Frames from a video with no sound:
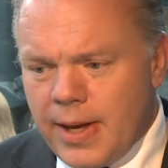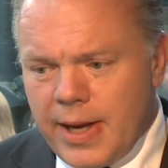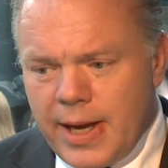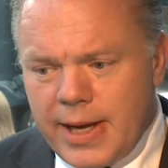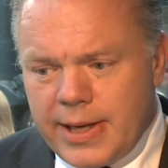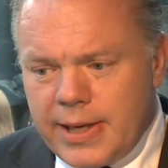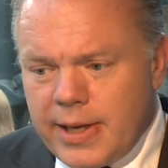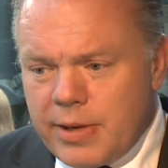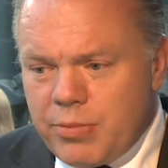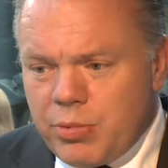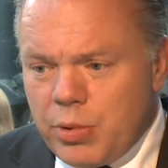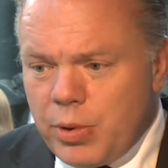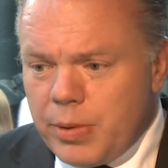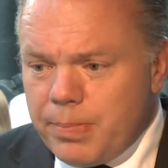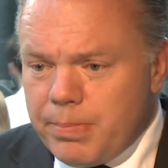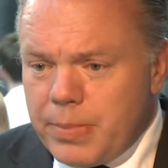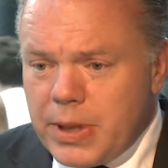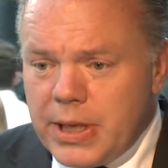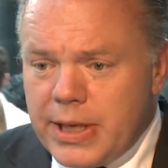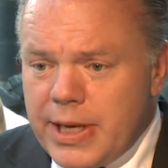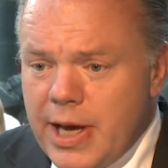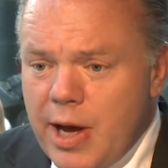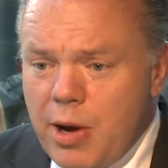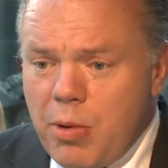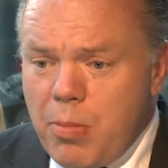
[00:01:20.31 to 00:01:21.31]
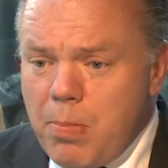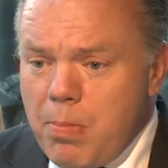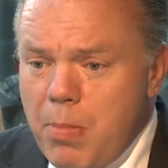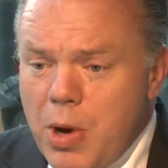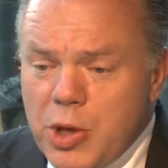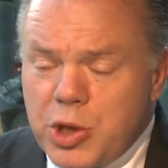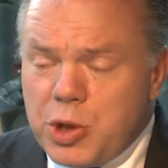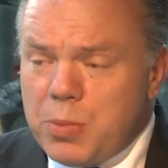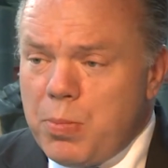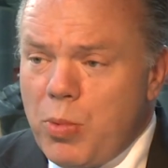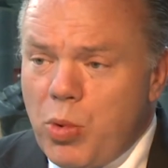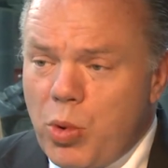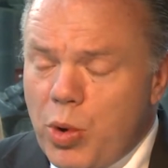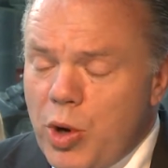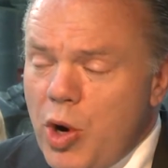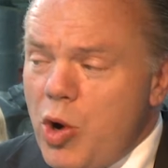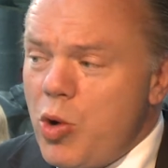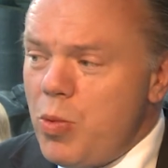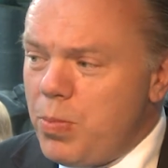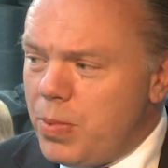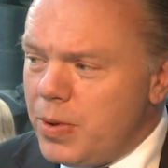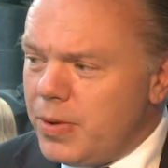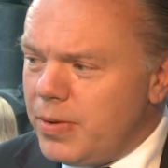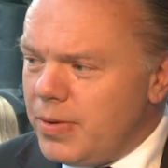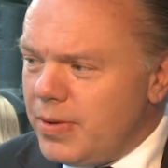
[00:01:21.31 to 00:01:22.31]
And that will be now much more
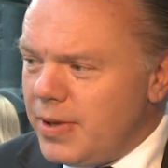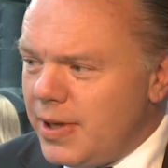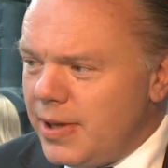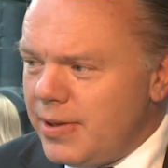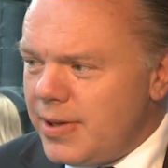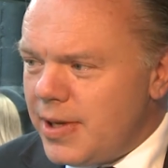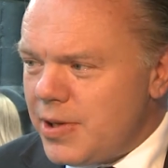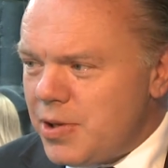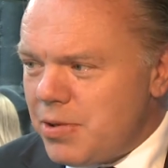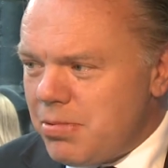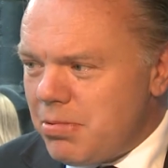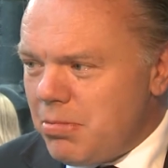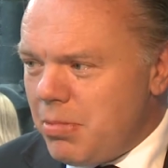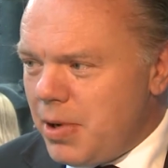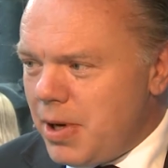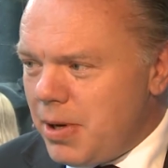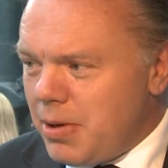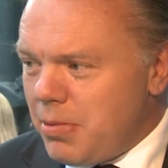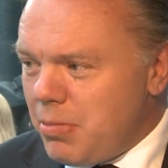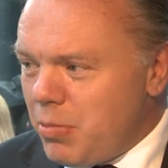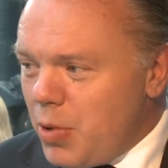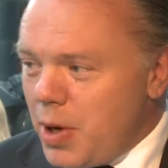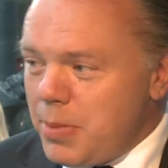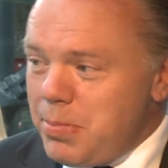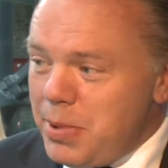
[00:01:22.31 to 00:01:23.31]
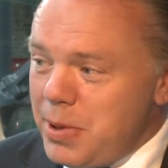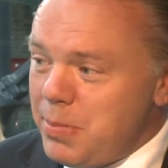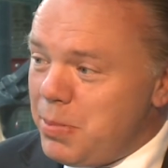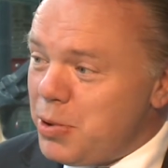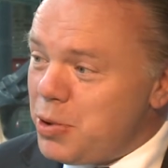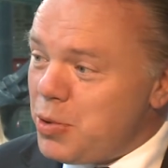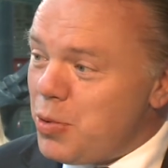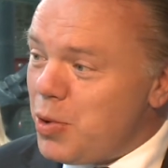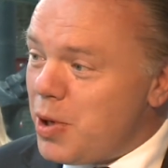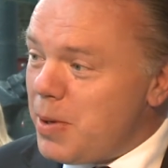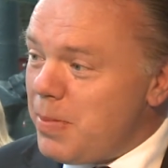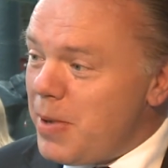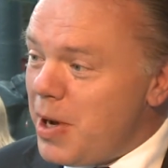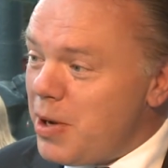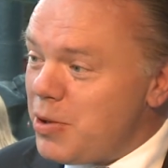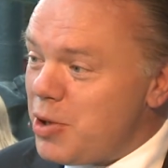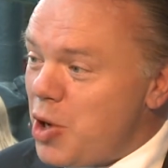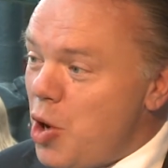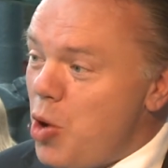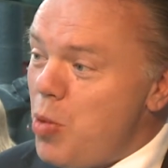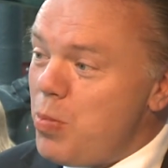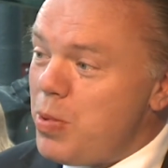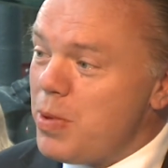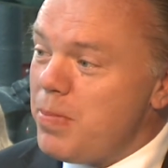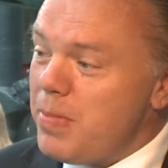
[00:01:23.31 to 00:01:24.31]
open. And that's where why people talk about
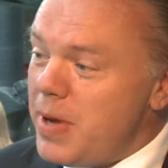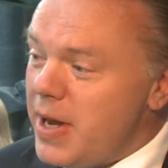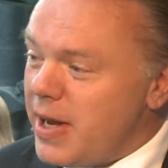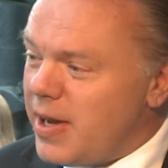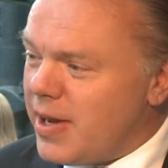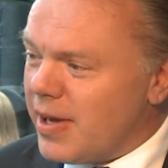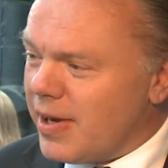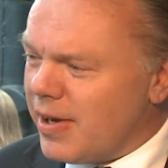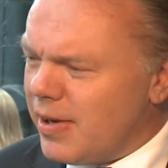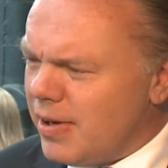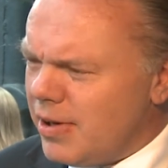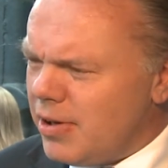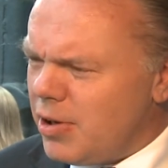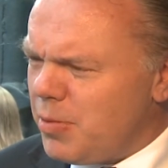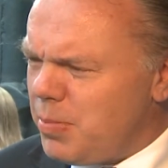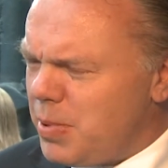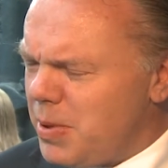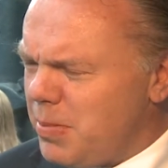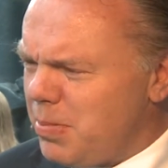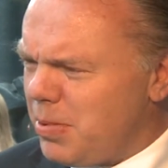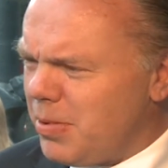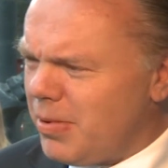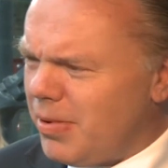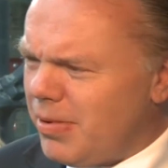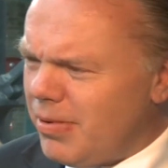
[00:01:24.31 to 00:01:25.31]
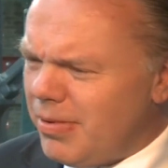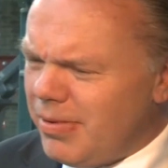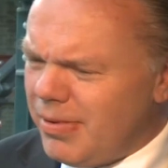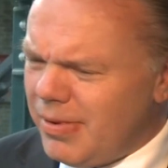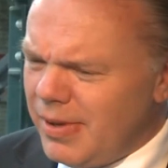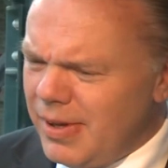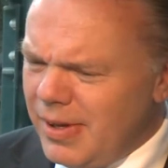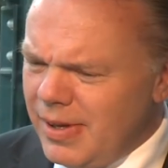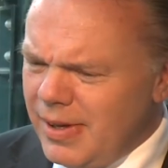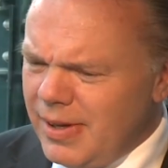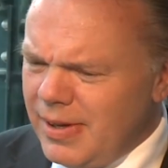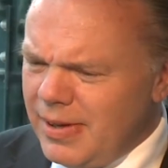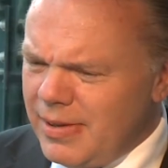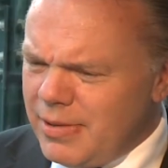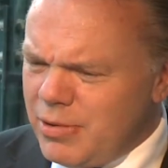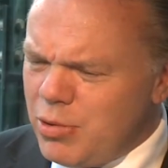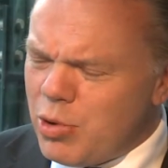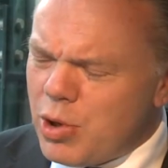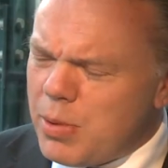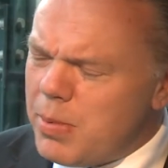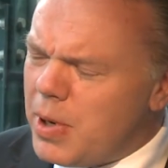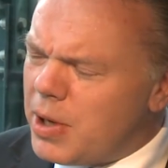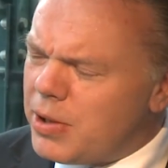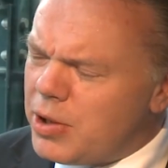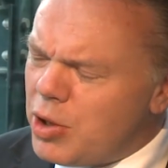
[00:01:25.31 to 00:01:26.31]
open banking. A lot of people
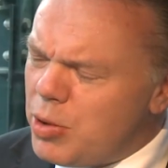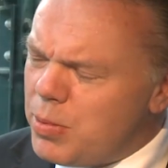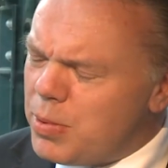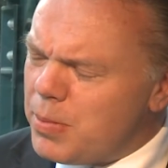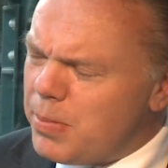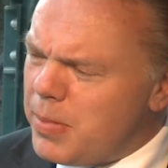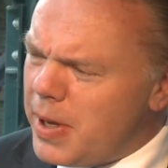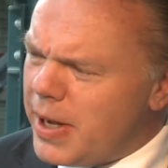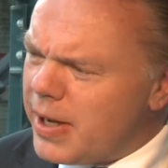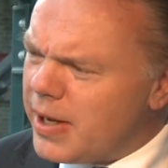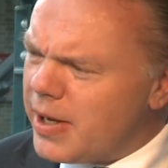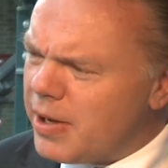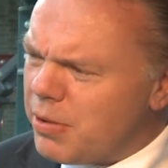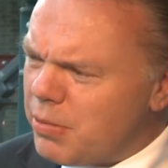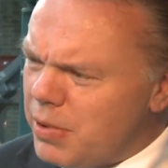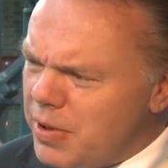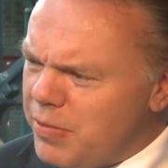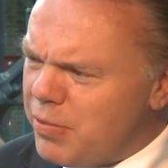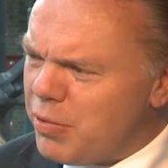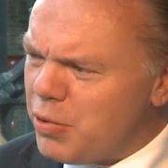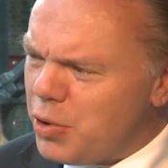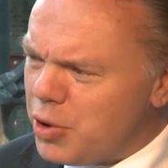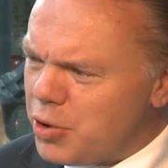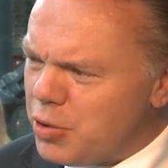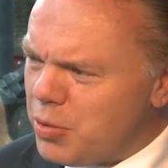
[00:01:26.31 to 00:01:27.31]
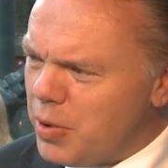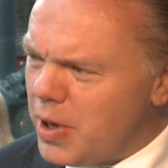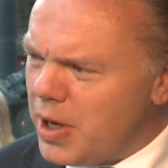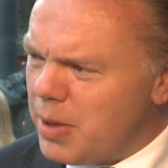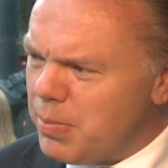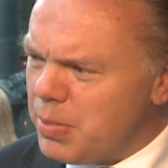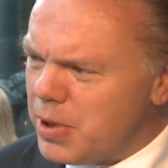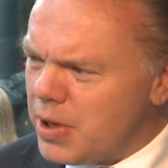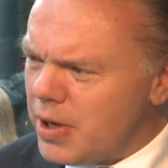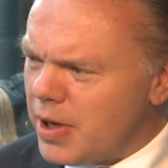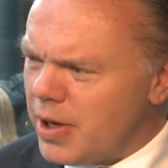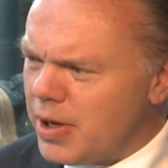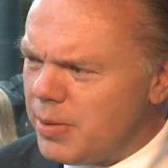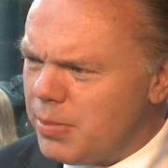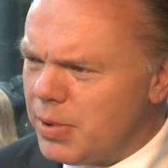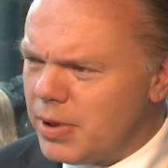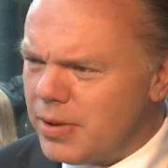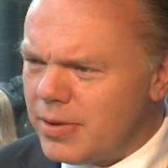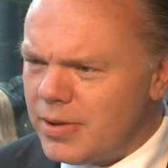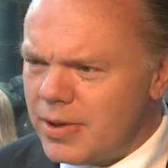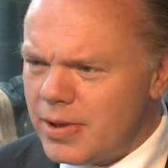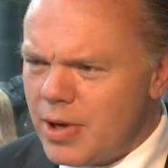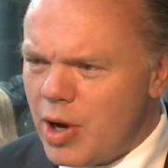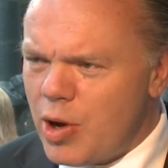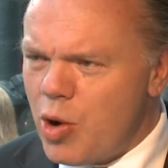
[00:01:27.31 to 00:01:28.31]
talk about open banking, refer to API,
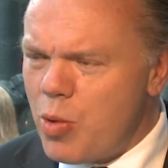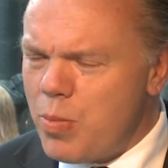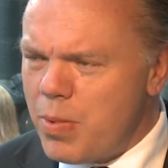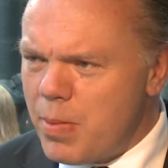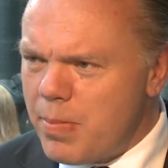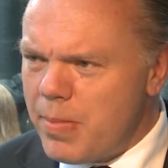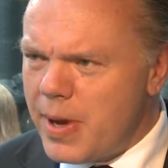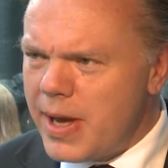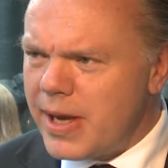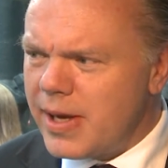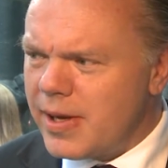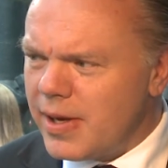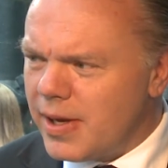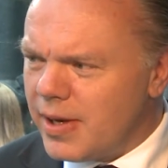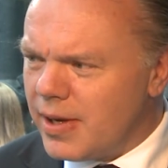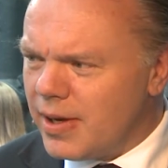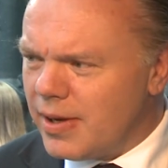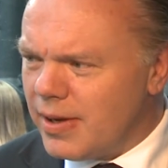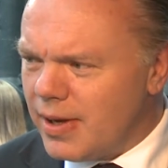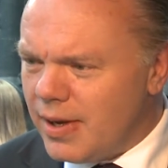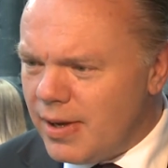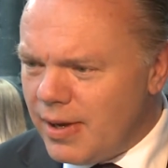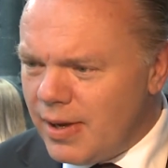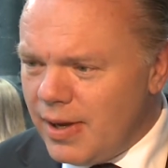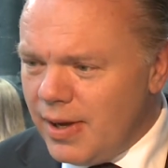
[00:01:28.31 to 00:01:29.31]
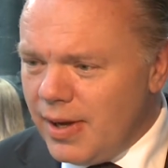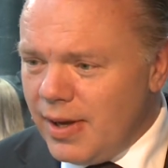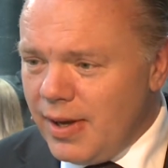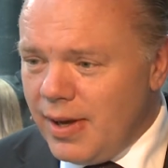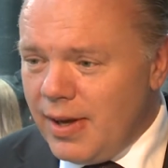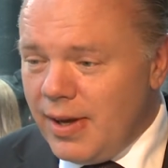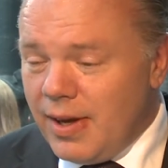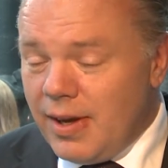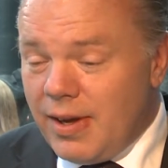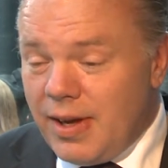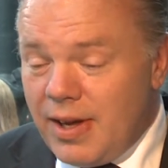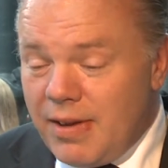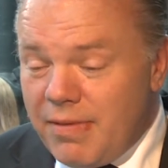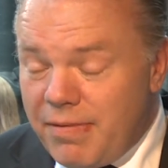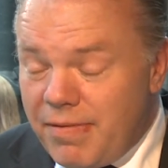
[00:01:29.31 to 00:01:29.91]
but open banking, in